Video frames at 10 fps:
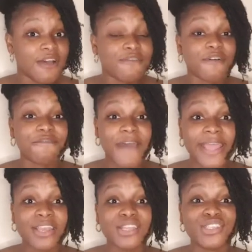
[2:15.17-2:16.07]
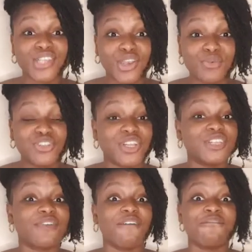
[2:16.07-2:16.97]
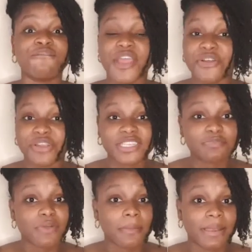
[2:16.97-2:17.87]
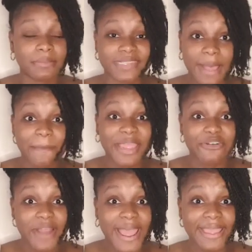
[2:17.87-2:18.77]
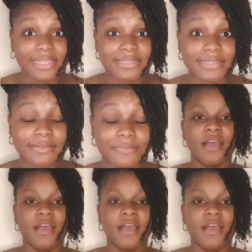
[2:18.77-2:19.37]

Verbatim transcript: for finding solutions for various problems that may arise.